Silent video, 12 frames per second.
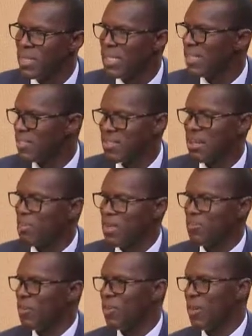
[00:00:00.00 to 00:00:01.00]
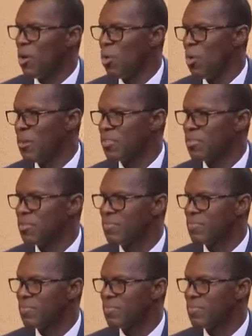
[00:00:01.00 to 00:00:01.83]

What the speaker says: It is separate from the owners.